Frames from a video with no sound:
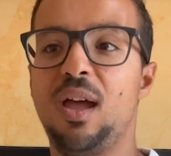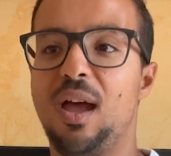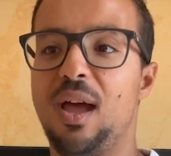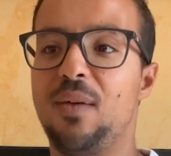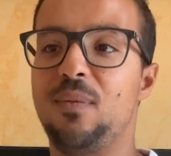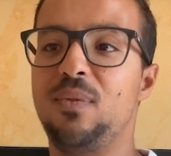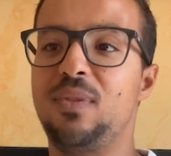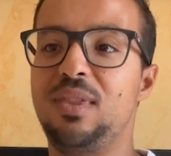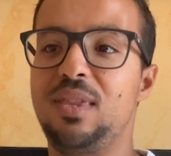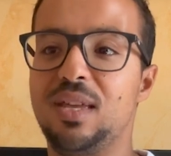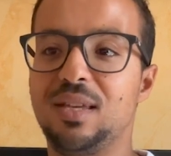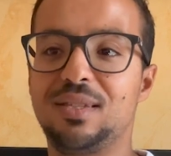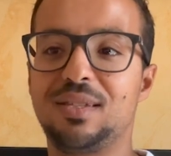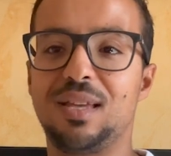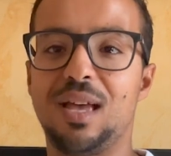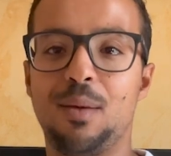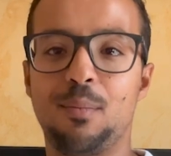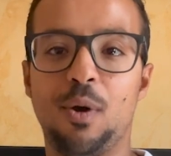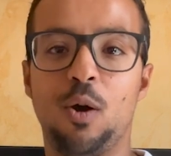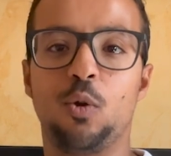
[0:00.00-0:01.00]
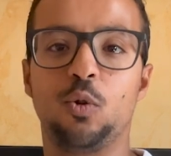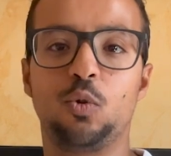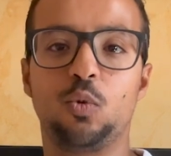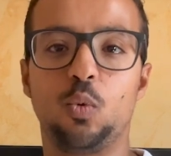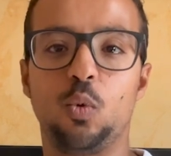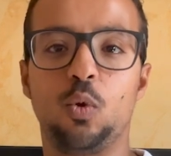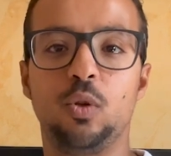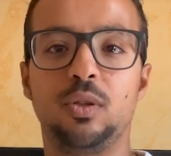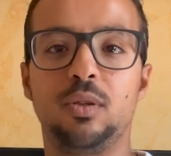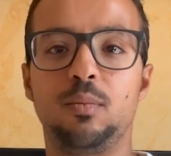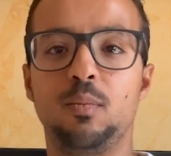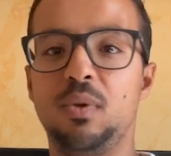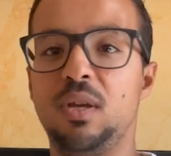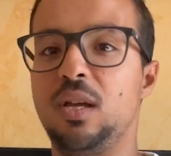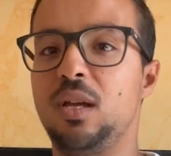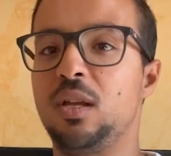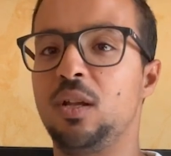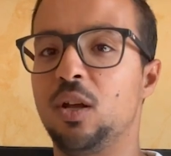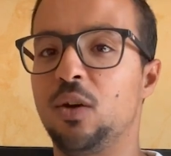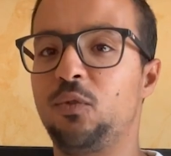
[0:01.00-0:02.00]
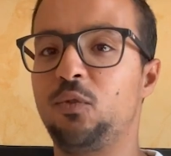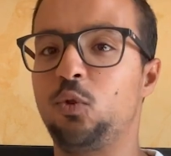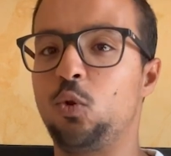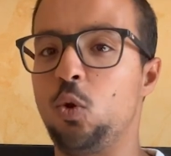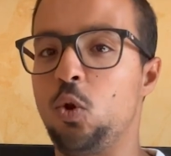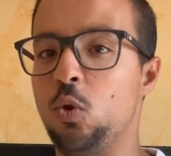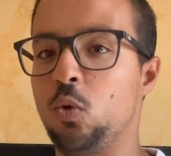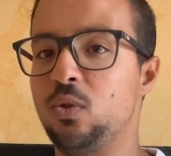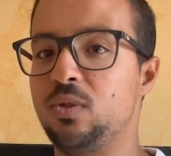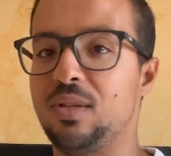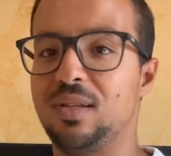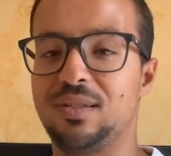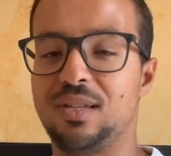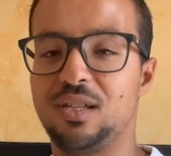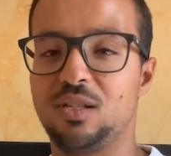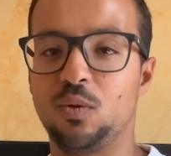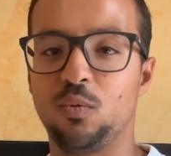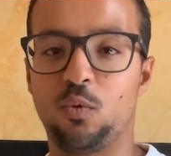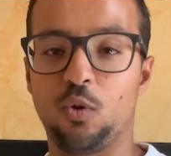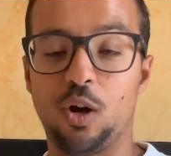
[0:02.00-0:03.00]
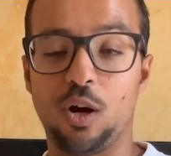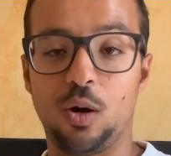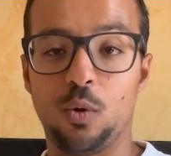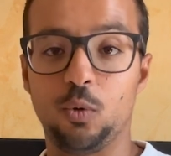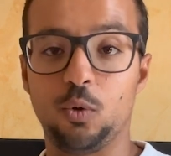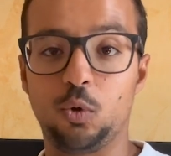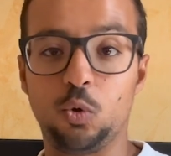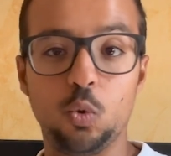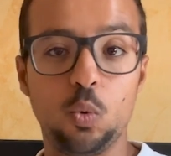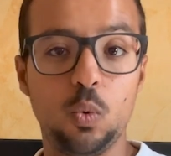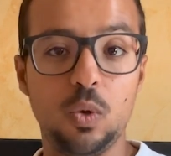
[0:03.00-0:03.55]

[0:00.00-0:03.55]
and this amount would be enough to use the system for around two